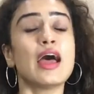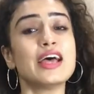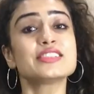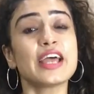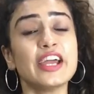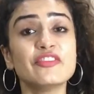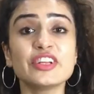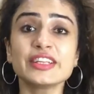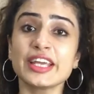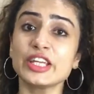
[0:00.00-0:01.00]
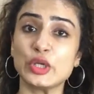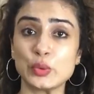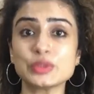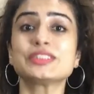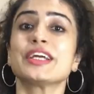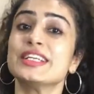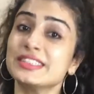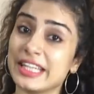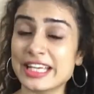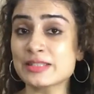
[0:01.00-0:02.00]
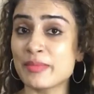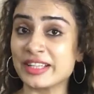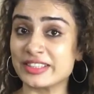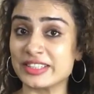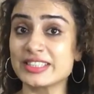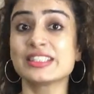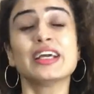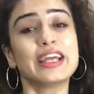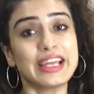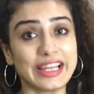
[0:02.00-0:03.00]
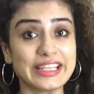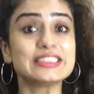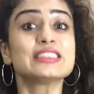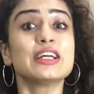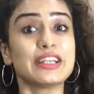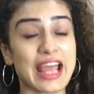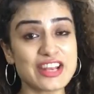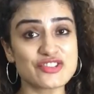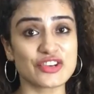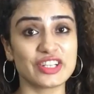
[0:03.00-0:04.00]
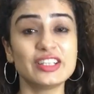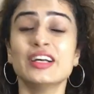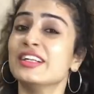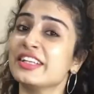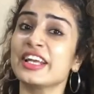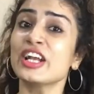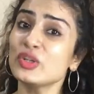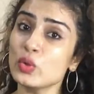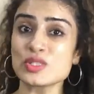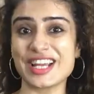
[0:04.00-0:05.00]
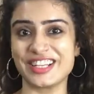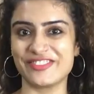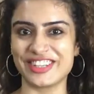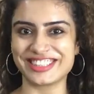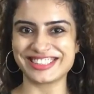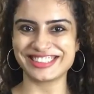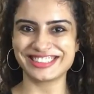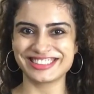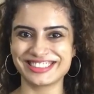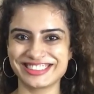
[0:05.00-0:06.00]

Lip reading: As everything used in these methods is natural, there are no side effects.